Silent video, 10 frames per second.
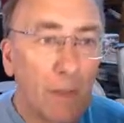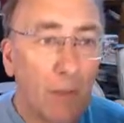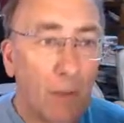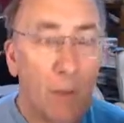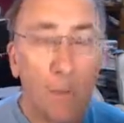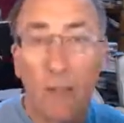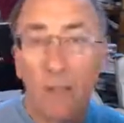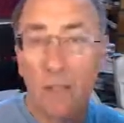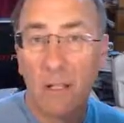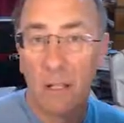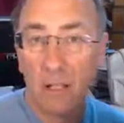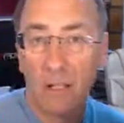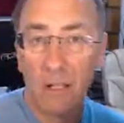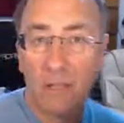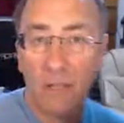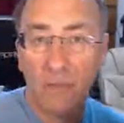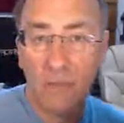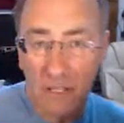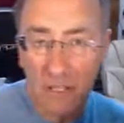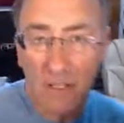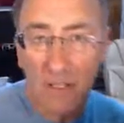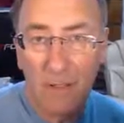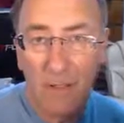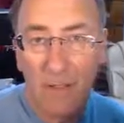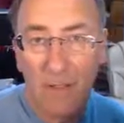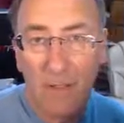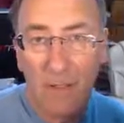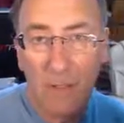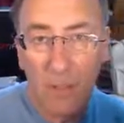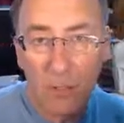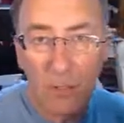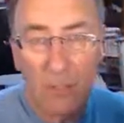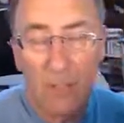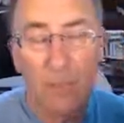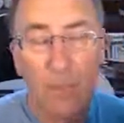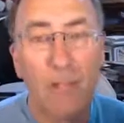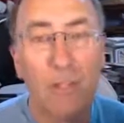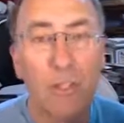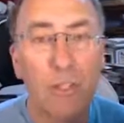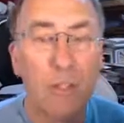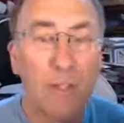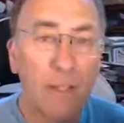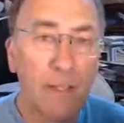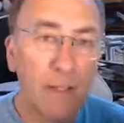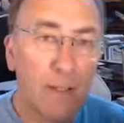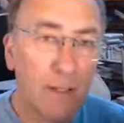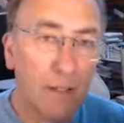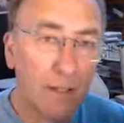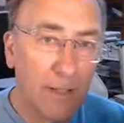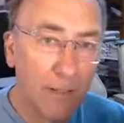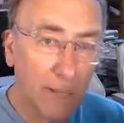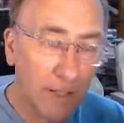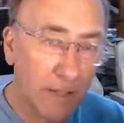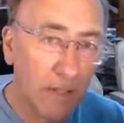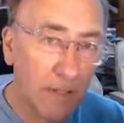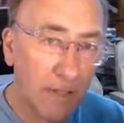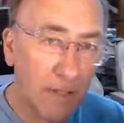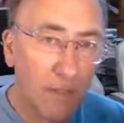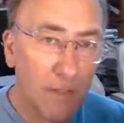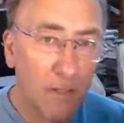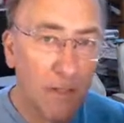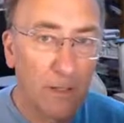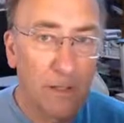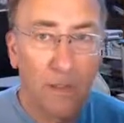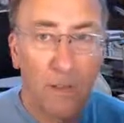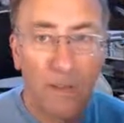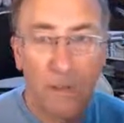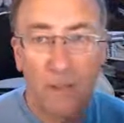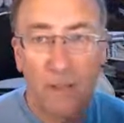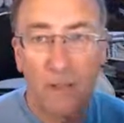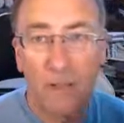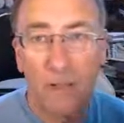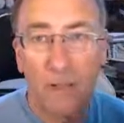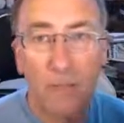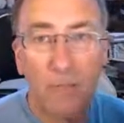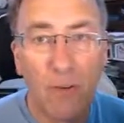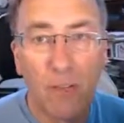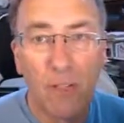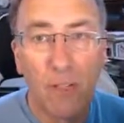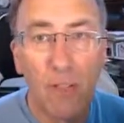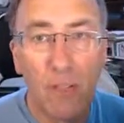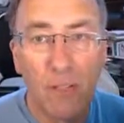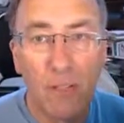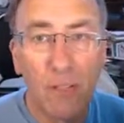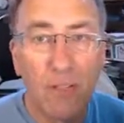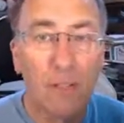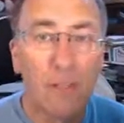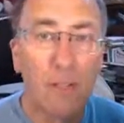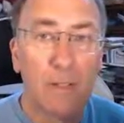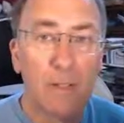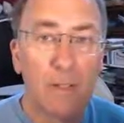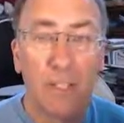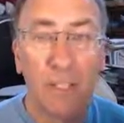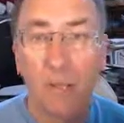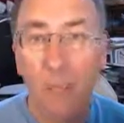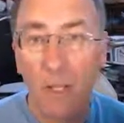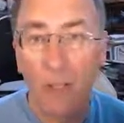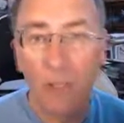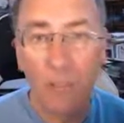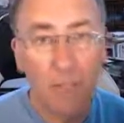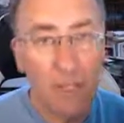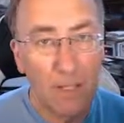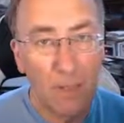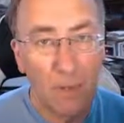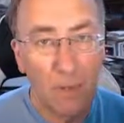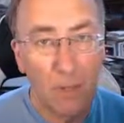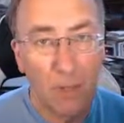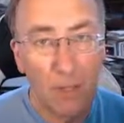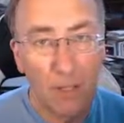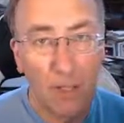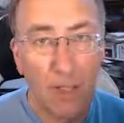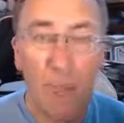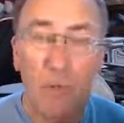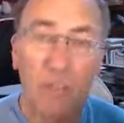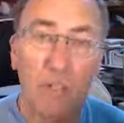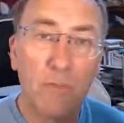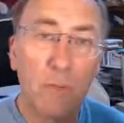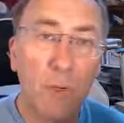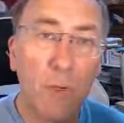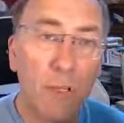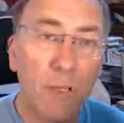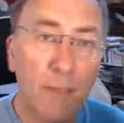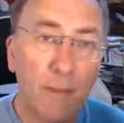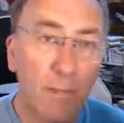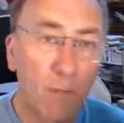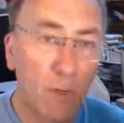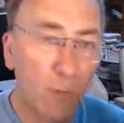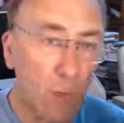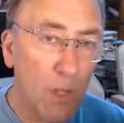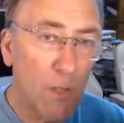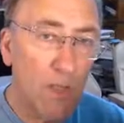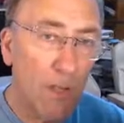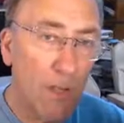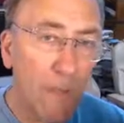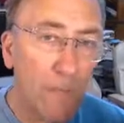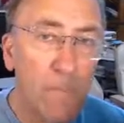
We went to visit the monastery in Manchester in England. Had an invite to go and visit to see if we could be collaboratively working, if we could work together.